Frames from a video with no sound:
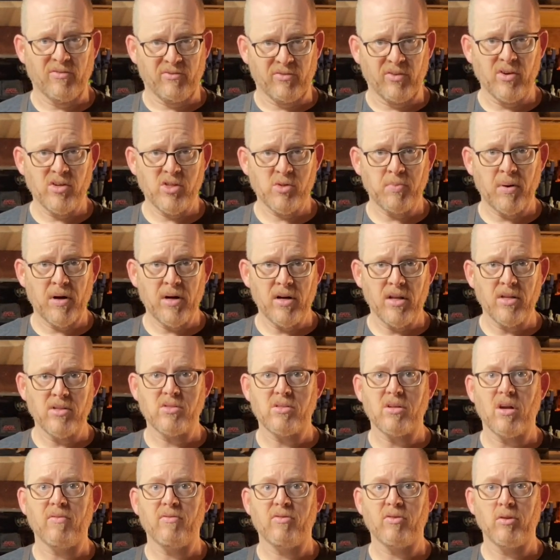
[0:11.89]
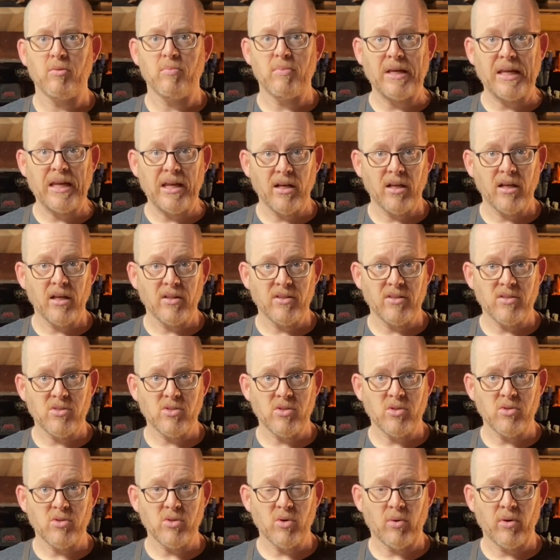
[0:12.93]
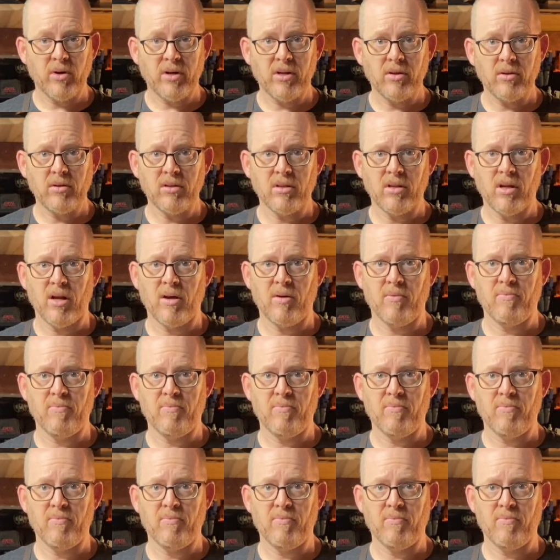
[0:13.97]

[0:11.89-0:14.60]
first part and start from the beginning of this tutorial,